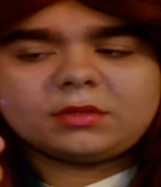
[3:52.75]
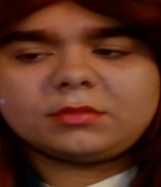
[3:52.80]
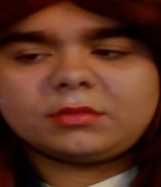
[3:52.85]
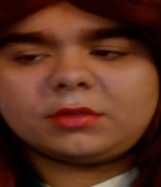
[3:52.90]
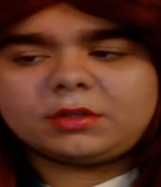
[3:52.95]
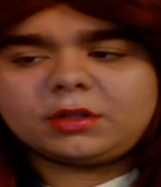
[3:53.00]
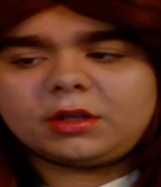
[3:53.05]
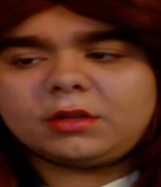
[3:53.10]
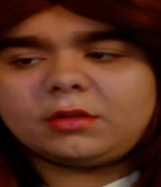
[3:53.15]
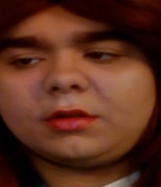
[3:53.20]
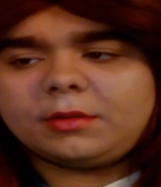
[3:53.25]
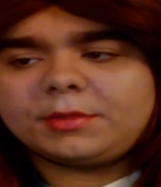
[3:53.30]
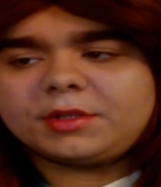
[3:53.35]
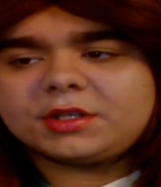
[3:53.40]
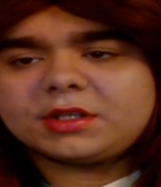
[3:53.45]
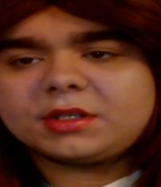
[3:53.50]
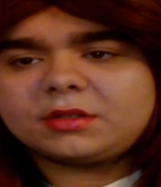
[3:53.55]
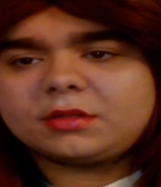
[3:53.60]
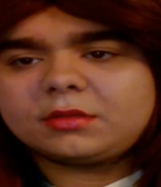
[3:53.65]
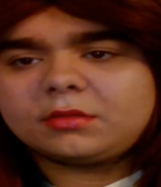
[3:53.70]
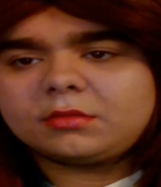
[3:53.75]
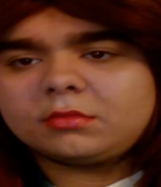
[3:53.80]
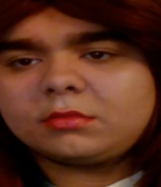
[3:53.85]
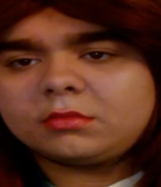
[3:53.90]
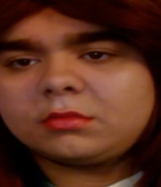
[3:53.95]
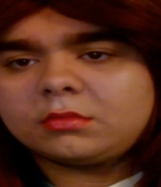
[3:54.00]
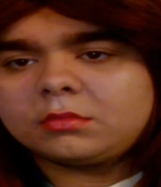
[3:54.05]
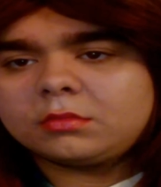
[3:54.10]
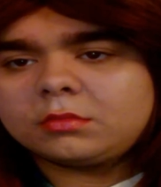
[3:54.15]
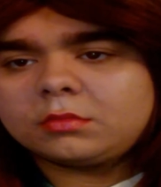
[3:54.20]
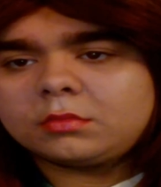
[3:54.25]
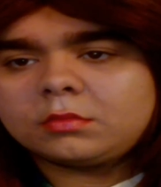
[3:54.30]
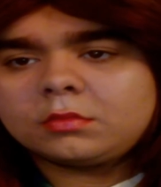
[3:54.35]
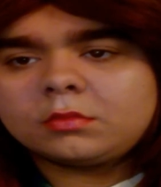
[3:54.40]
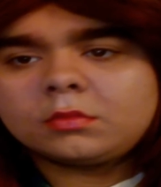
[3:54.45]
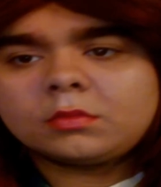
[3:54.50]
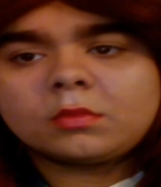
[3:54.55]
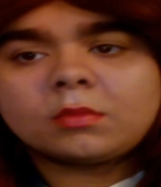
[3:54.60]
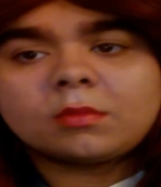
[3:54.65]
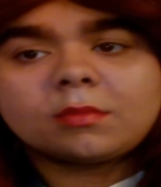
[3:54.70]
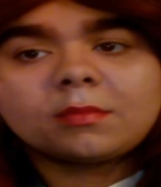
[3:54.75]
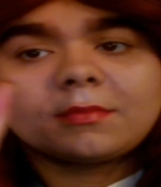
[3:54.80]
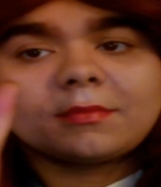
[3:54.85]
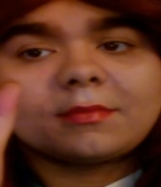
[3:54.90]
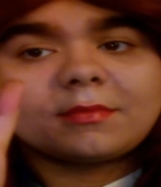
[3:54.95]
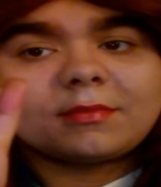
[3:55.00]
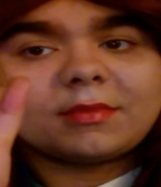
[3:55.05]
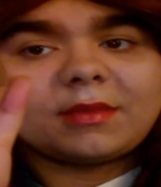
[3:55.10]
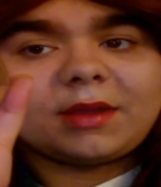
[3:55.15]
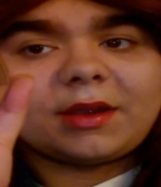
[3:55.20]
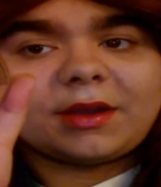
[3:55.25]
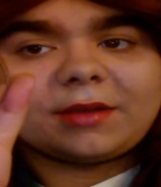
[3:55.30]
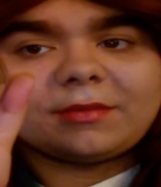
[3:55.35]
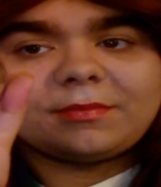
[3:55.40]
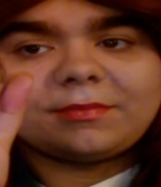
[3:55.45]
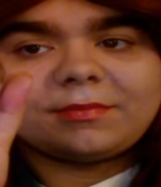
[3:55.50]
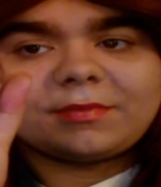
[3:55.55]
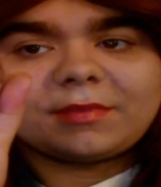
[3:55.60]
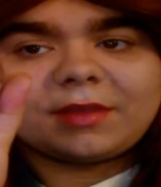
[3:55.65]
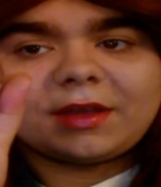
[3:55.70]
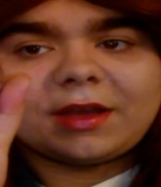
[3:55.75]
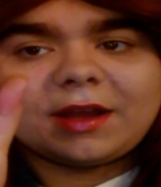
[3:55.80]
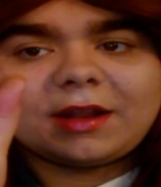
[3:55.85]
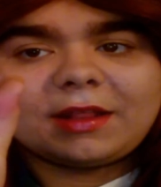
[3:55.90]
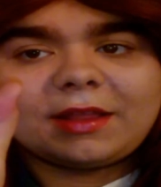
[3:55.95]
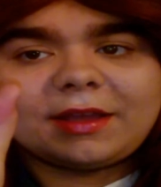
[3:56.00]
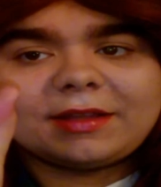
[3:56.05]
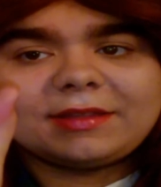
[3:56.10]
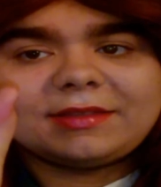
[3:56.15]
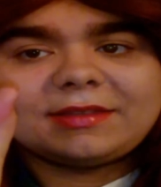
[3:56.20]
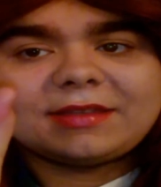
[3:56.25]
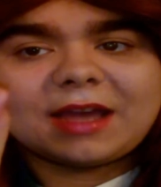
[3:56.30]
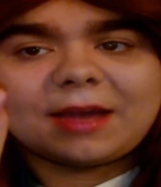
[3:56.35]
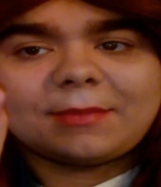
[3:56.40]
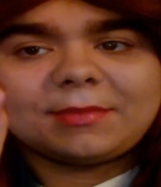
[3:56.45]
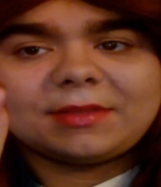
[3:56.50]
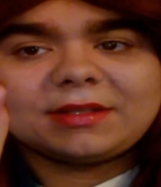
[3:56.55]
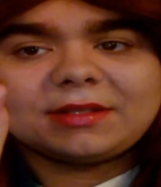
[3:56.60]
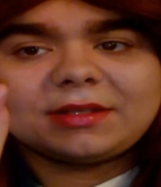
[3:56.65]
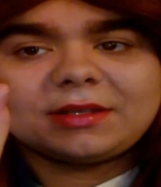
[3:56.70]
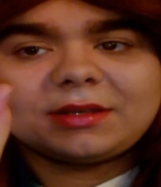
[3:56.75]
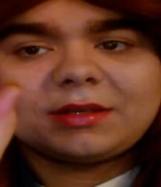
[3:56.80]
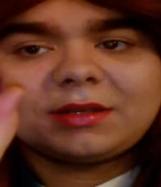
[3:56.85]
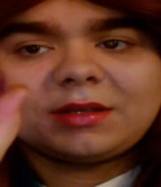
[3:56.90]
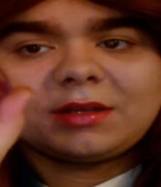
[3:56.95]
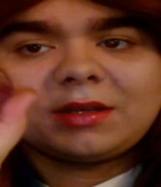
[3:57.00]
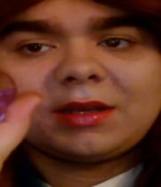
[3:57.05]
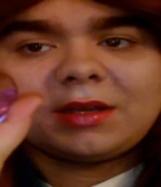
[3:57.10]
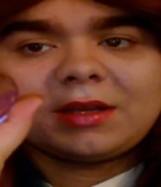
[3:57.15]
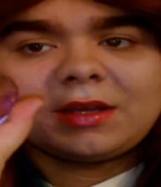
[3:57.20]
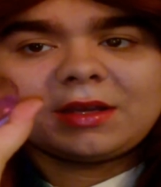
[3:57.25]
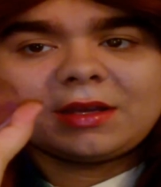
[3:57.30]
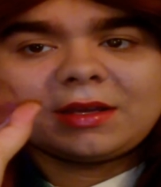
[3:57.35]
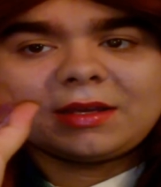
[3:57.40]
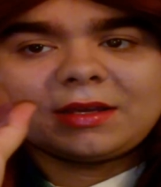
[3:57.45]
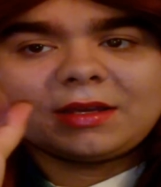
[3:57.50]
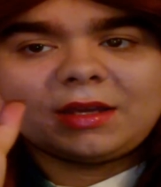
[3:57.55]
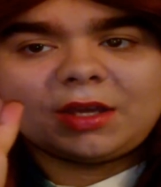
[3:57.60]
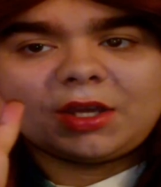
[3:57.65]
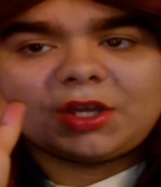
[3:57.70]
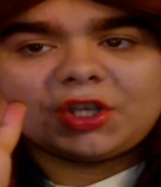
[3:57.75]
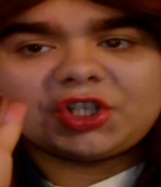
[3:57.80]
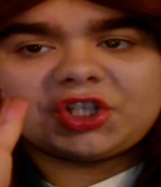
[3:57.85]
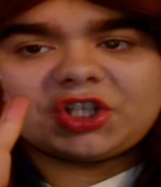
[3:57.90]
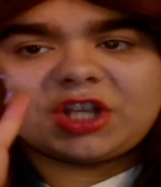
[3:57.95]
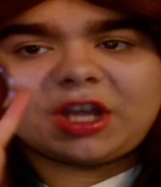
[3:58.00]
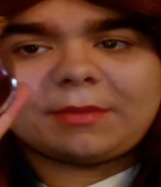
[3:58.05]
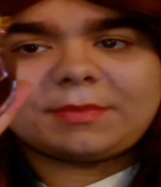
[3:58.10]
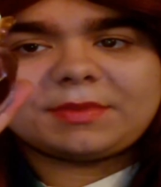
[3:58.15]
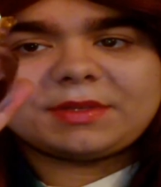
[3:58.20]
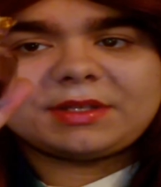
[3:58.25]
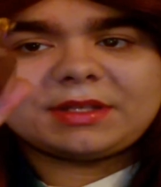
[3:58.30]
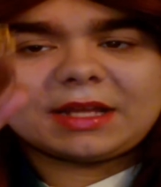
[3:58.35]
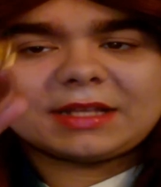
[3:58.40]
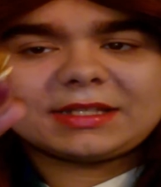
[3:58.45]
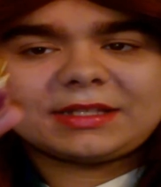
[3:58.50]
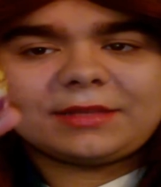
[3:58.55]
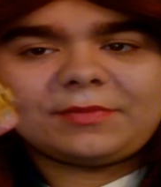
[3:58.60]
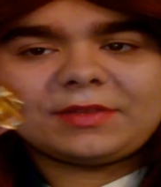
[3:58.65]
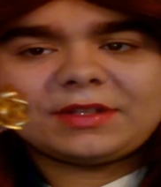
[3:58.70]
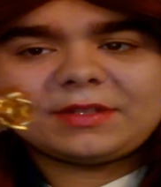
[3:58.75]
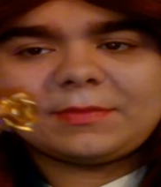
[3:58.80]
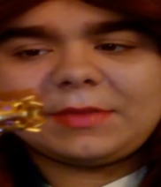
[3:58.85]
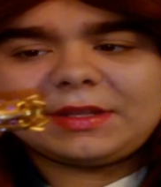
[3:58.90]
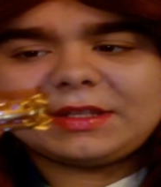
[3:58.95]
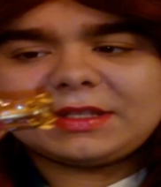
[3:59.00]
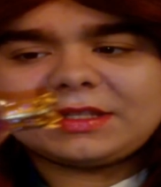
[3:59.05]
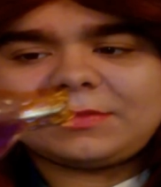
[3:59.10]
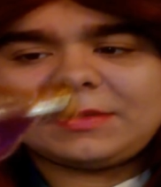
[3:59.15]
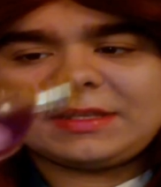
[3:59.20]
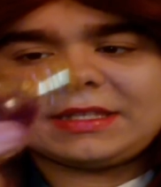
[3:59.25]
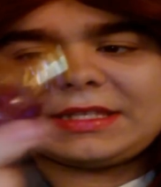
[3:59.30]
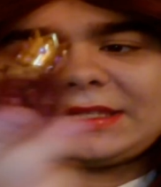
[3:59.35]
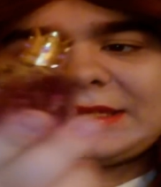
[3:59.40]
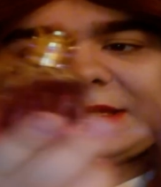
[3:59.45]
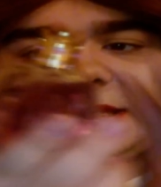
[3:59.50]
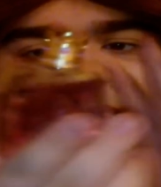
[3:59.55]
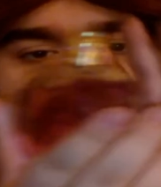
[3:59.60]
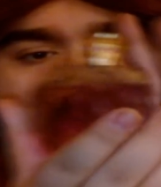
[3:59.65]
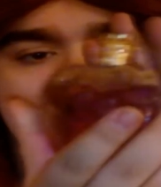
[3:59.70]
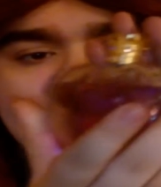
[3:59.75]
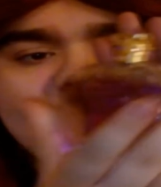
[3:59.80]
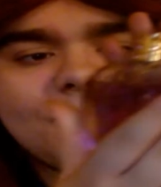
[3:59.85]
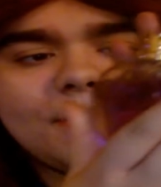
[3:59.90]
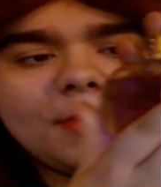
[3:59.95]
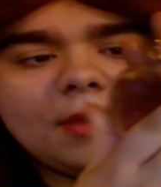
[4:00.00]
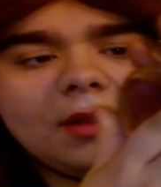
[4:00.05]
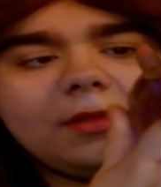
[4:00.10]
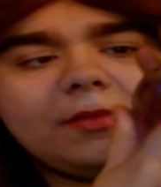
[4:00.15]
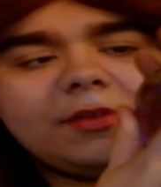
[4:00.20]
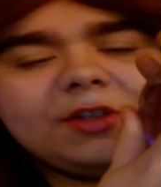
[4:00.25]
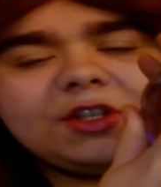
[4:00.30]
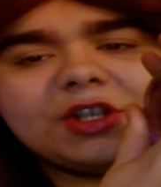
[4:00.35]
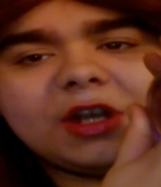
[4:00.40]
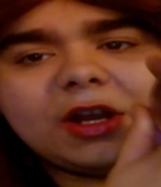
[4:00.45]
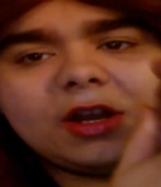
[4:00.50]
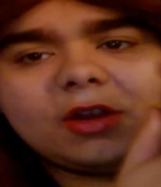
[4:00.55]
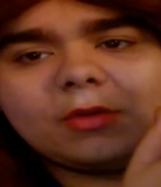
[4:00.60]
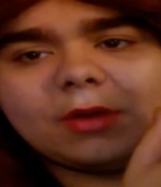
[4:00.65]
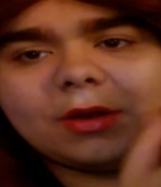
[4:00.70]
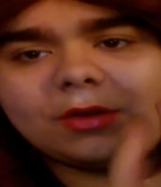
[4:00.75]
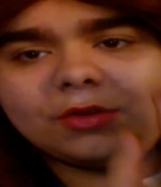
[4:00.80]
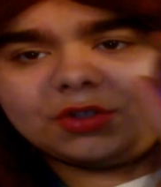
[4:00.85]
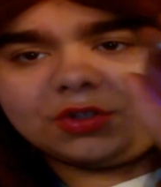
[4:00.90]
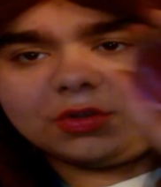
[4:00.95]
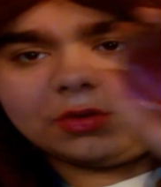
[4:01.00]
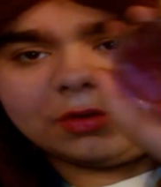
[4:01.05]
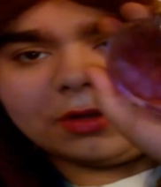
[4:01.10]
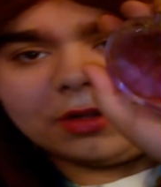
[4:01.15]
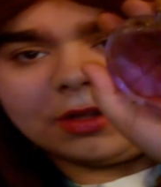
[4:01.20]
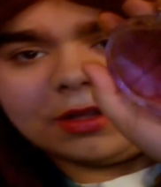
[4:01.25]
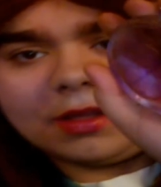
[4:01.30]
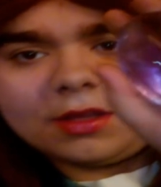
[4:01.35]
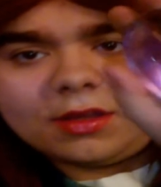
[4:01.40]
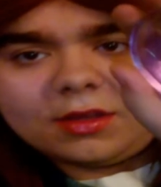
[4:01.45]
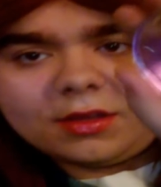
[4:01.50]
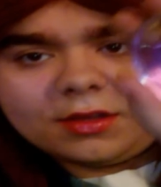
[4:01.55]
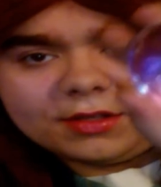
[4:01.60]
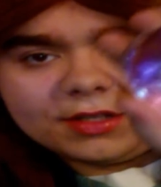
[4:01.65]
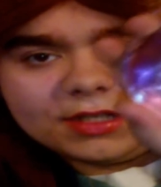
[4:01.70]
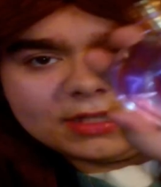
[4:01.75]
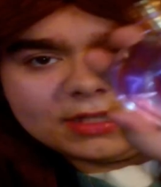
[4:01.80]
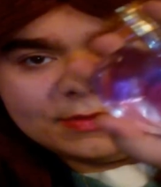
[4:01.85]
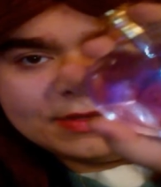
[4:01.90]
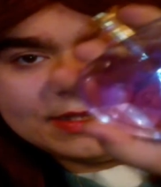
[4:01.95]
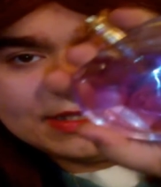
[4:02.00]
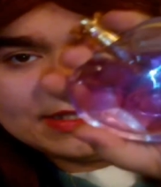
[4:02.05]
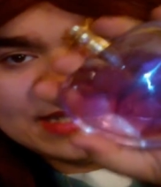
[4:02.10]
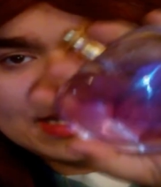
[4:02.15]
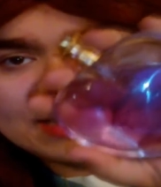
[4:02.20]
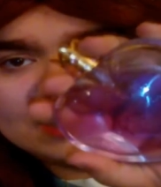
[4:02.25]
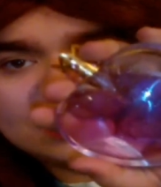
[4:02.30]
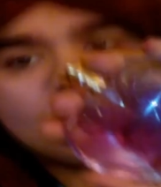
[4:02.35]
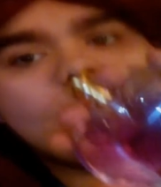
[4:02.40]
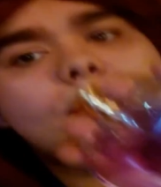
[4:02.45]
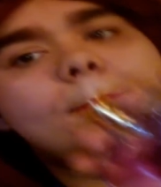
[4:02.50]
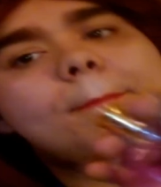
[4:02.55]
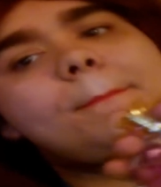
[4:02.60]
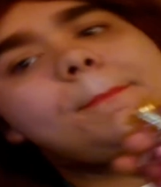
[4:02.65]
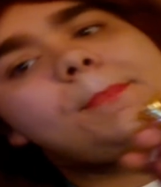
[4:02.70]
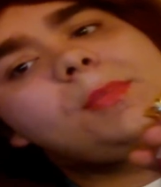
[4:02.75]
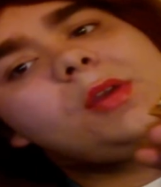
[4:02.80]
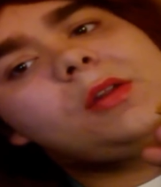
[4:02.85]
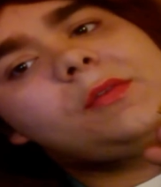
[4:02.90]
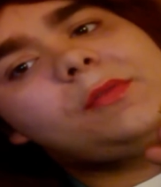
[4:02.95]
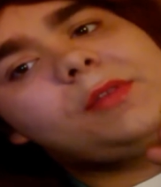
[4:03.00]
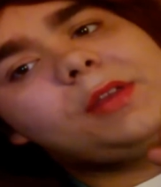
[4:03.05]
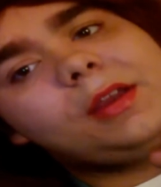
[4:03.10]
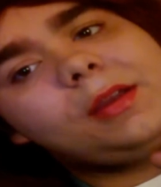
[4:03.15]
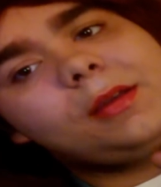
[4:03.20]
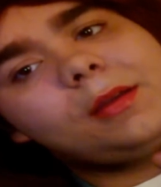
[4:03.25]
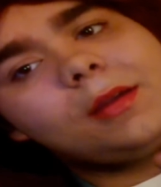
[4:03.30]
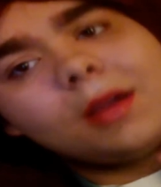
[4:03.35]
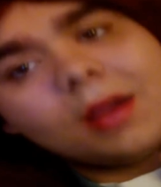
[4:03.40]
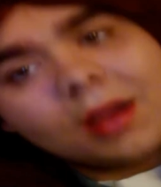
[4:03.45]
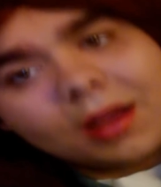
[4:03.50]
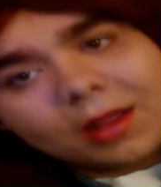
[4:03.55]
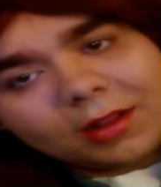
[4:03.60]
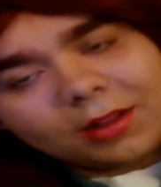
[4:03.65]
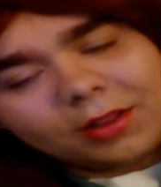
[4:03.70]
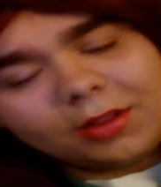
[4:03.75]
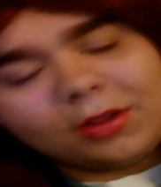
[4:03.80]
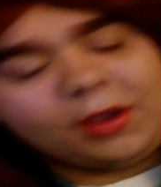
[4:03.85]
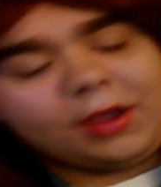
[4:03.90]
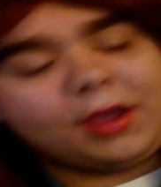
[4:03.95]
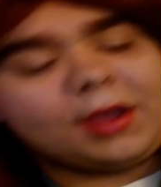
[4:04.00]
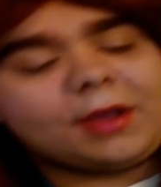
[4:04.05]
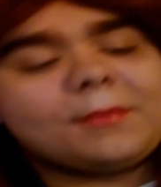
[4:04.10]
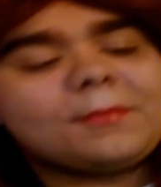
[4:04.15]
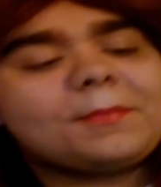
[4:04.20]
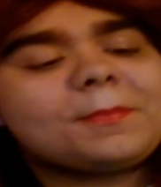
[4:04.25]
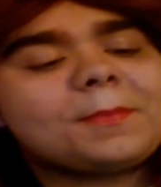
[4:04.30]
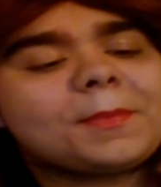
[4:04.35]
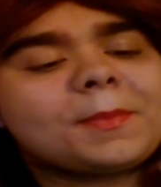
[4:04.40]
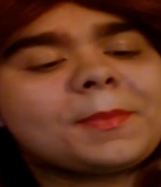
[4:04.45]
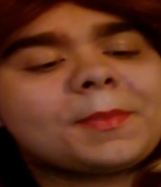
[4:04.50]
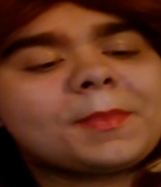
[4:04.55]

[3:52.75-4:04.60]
Oh, hold on, let me just... There you go. Cut in like a diamond shapes, as if it means to be set in the middle of a giant crown jewel. Just to be set there, beautifully looking.